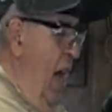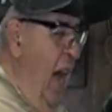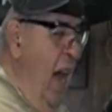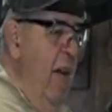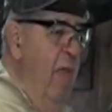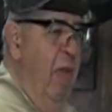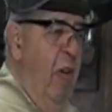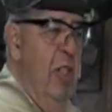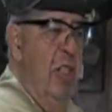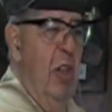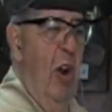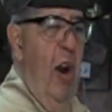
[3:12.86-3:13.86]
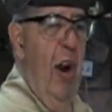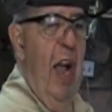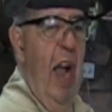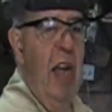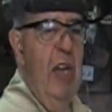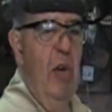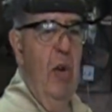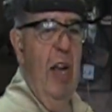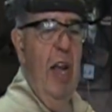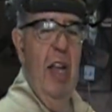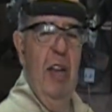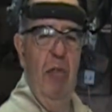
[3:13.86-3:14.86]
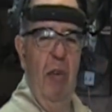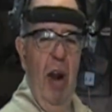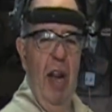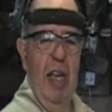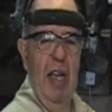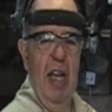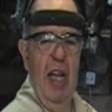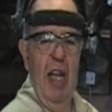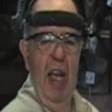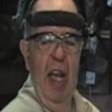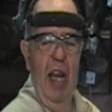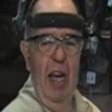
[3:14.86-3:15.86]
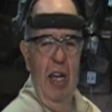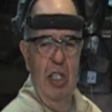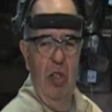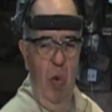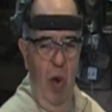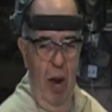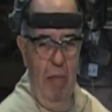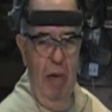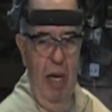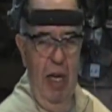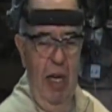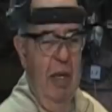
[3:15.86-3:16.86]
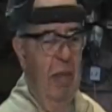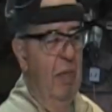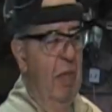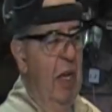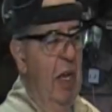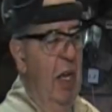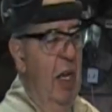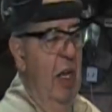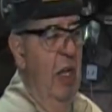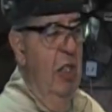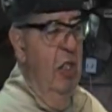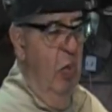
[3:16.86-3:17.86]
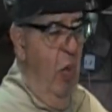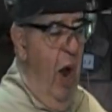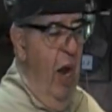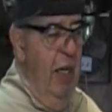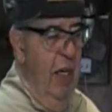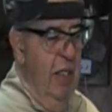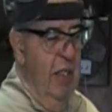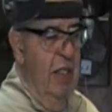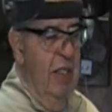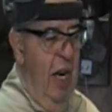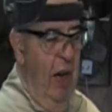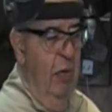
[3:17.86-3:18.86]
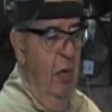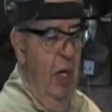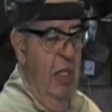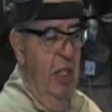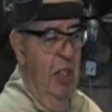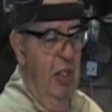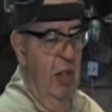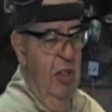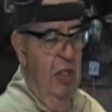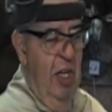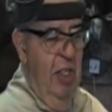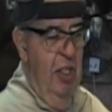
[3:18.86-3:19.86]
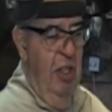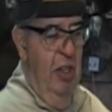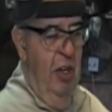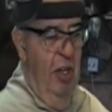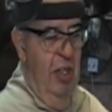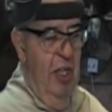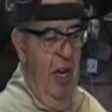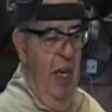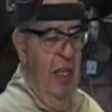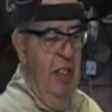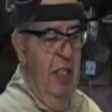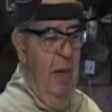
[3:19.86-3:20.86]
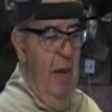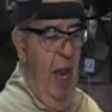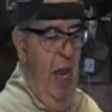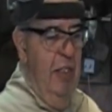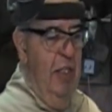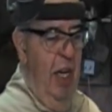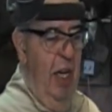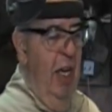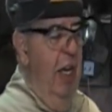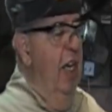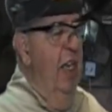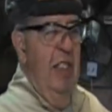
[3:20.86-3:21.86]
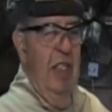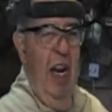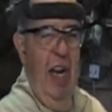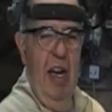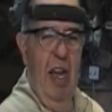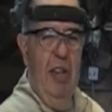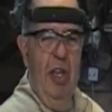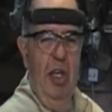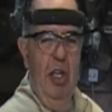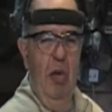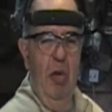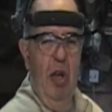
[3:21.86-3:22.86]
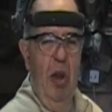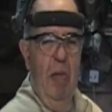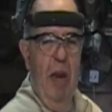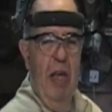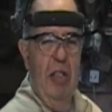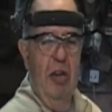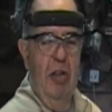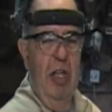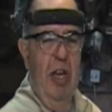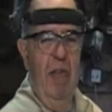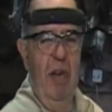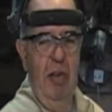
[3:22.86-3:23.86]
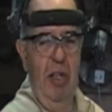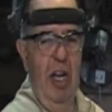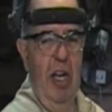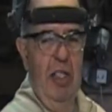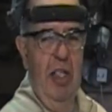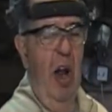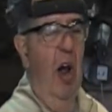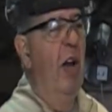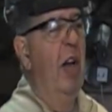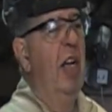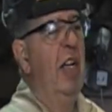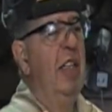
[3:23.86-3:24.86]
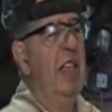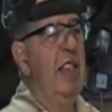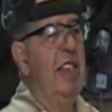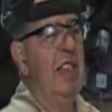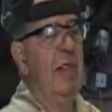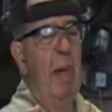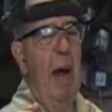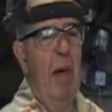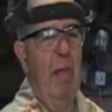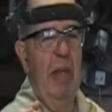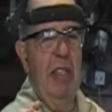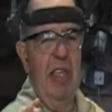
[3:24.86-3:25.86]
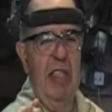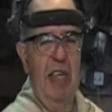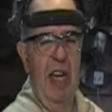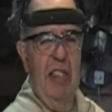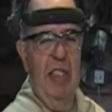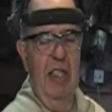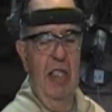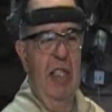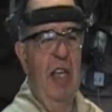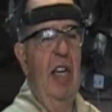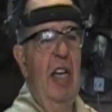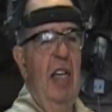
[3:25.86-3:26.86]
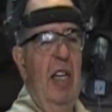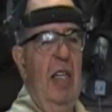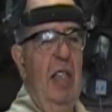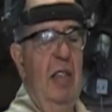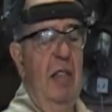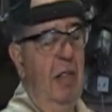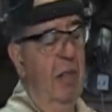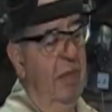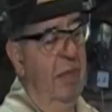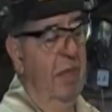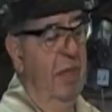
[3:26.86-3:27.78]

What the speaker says: I first saw a guy doing hand threading at a SWAT meeting. SWAT is the Southwest Association of Turners, SWAT. It's got nothing to do with all them guys on TV with the guns and all. This is about a bunch of Texans. Well,